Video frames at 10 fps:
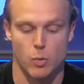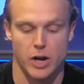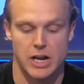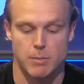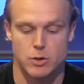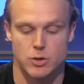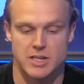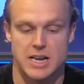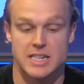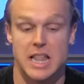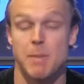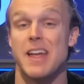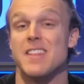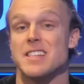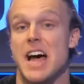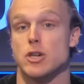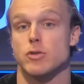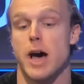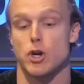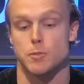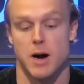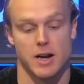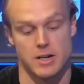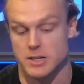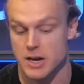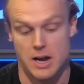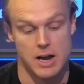when it comes to assessing them in this national title spot, because